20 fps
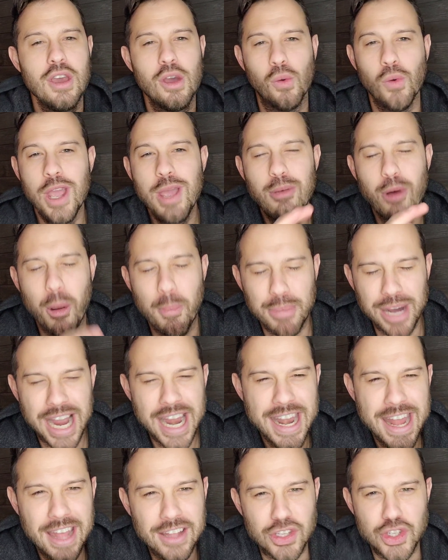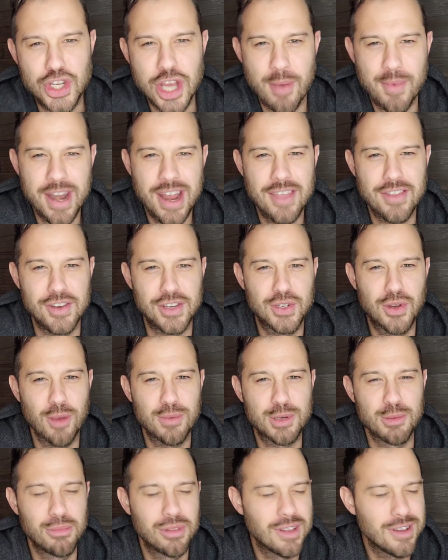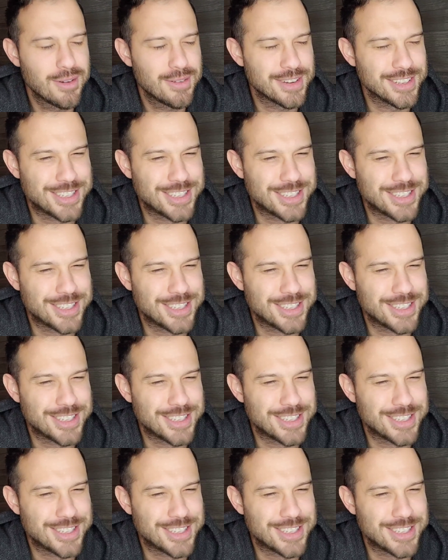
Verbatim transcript: Webull, Binance, Gemini in the description below.